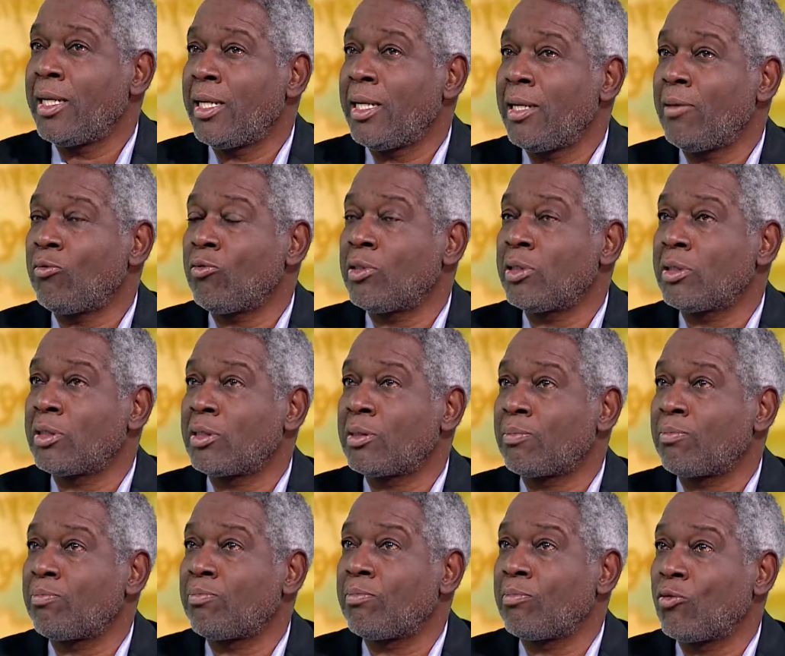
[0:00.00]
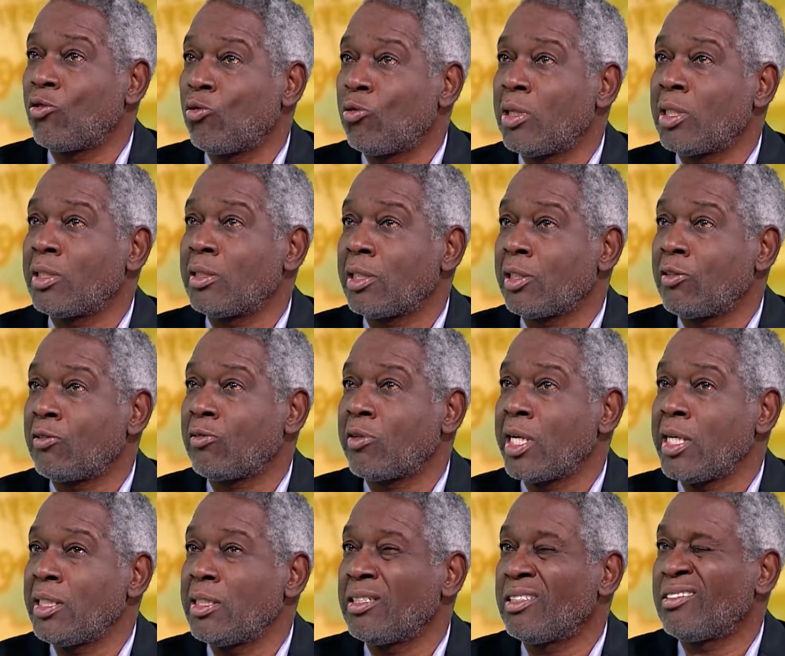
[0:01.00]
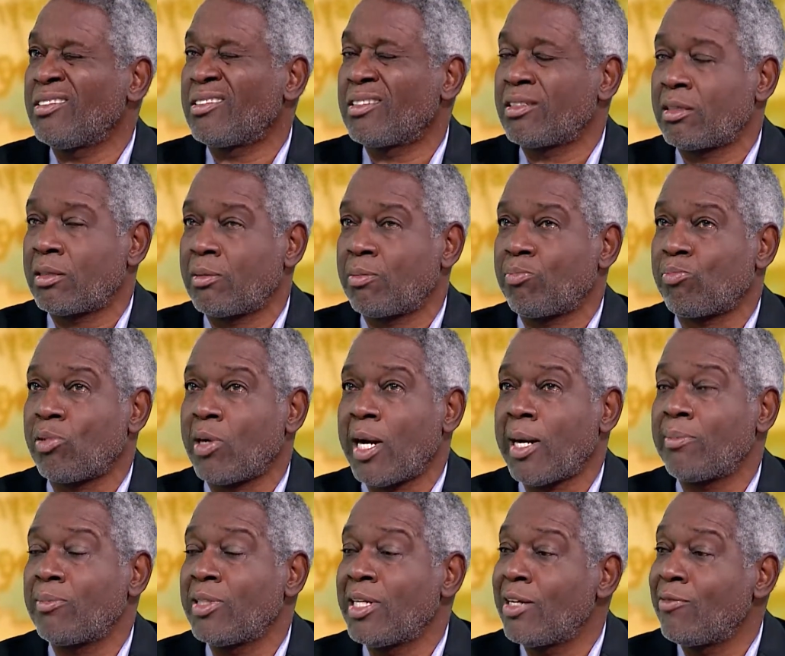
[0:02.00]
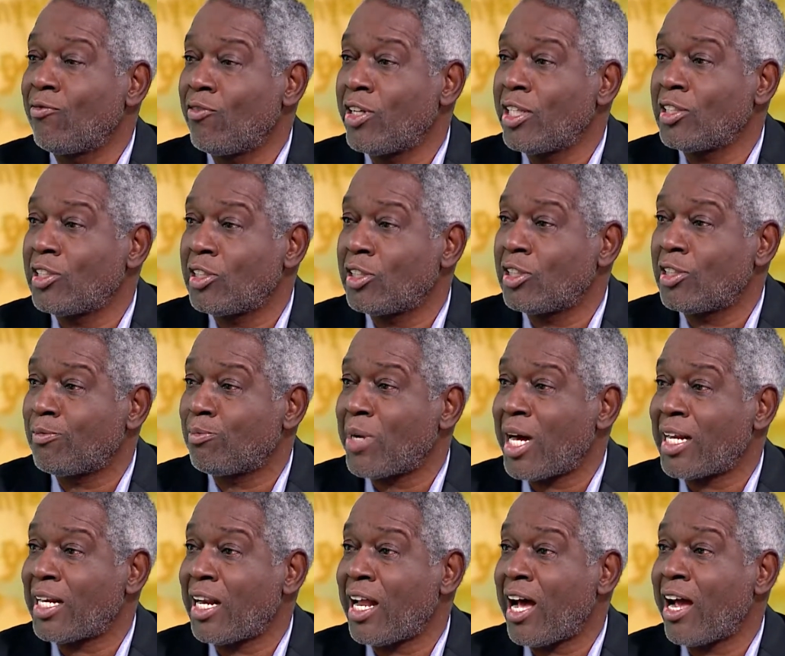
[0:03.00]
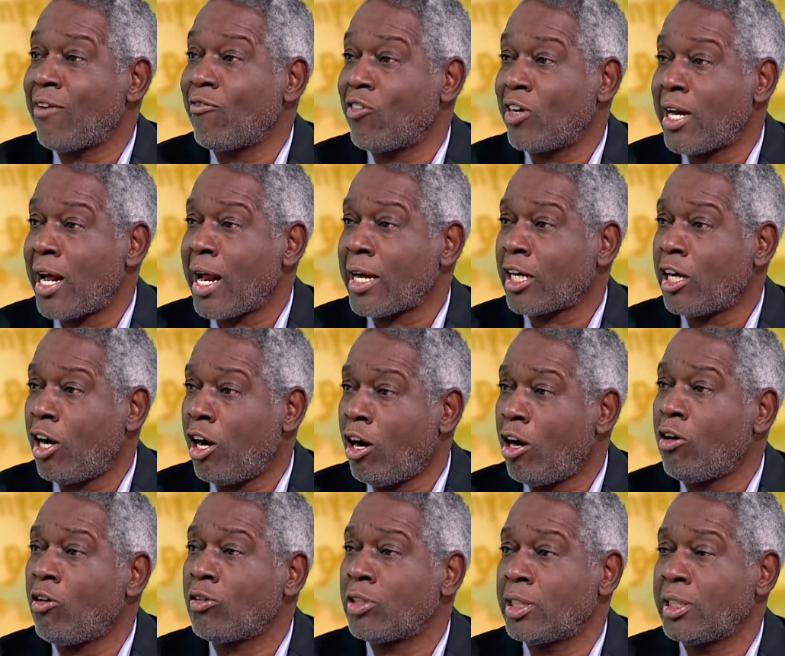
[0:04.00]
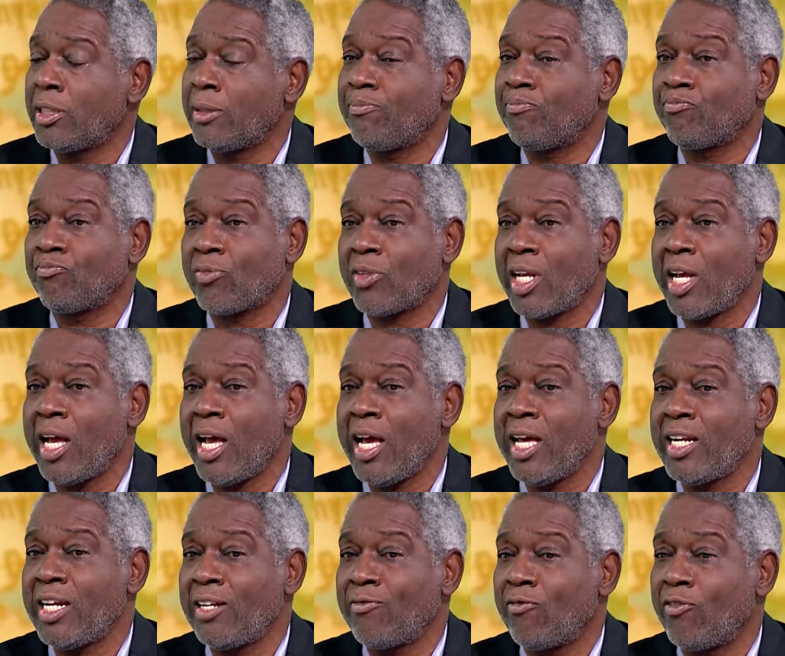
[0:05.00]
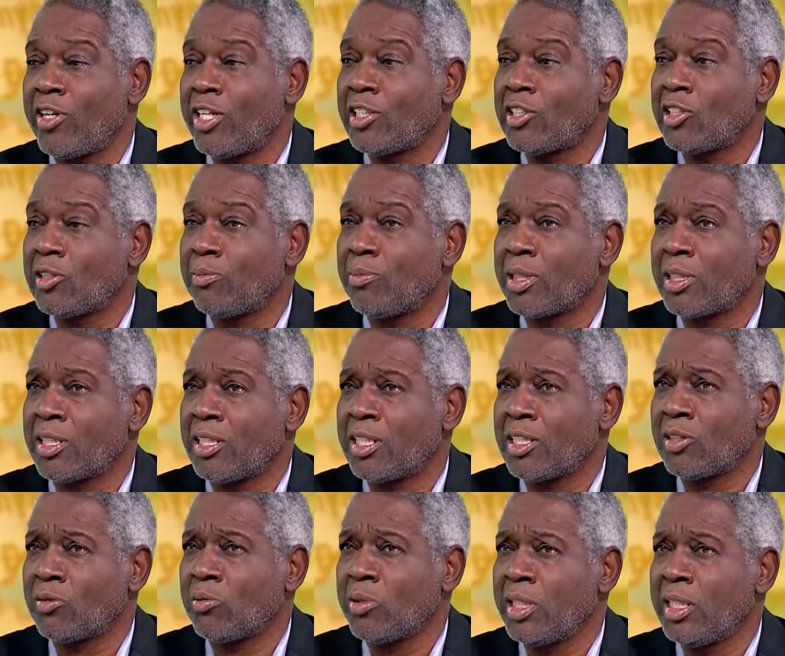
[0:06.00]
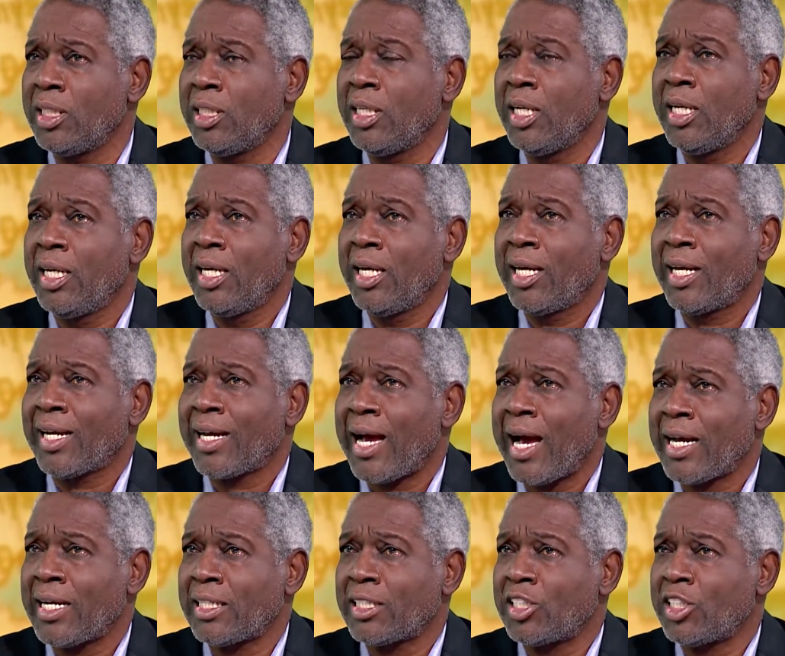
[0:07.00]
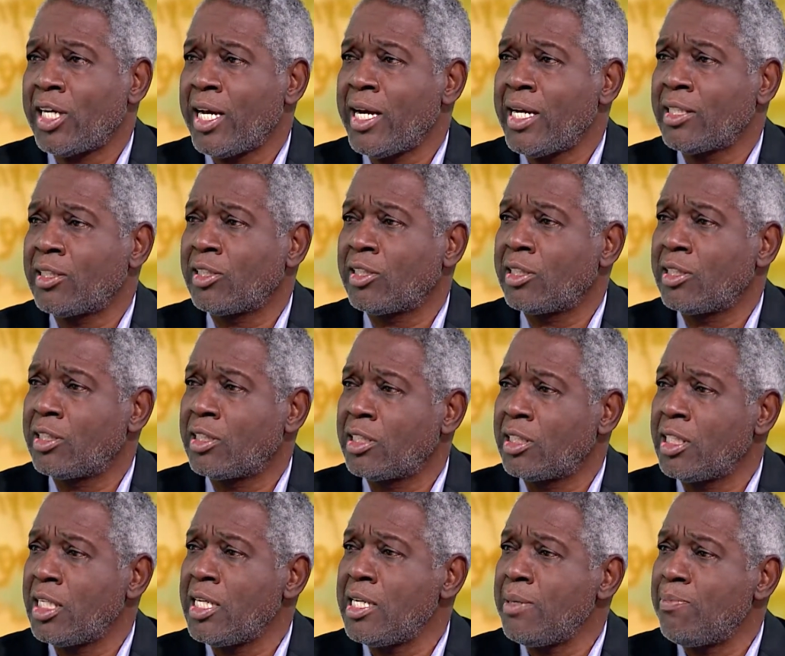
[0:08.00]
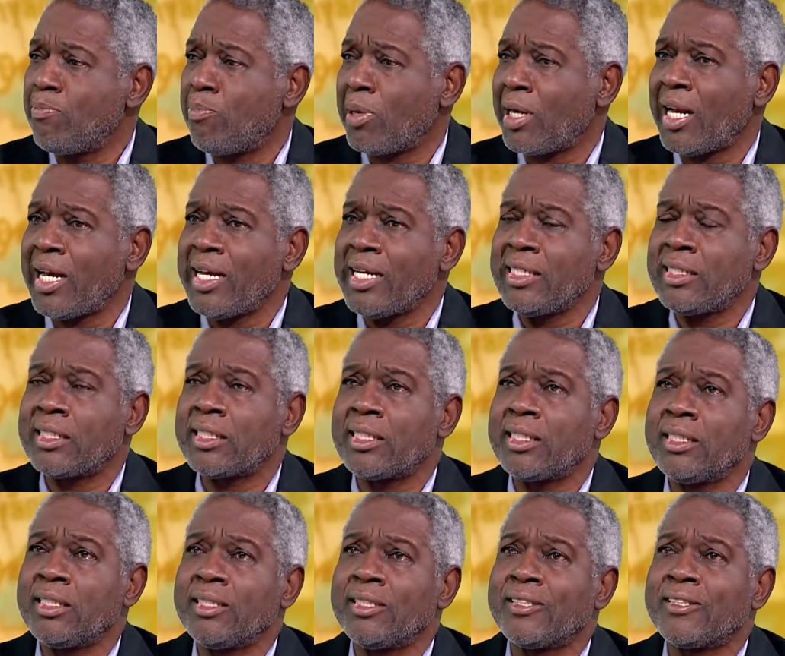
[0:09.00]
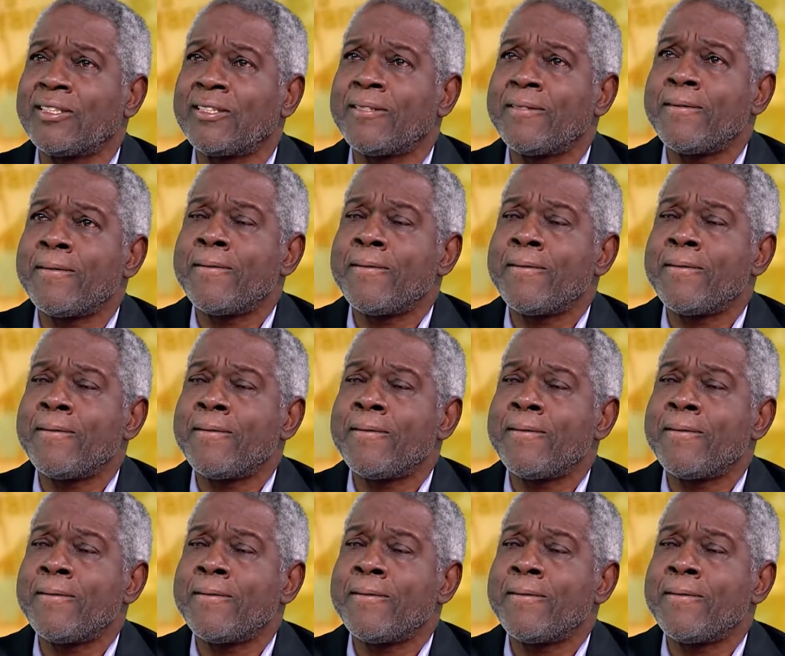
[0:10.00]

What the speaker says: It was one of the greatest, probably, adventures of my life, and I called it an adventure because we got a chance to see places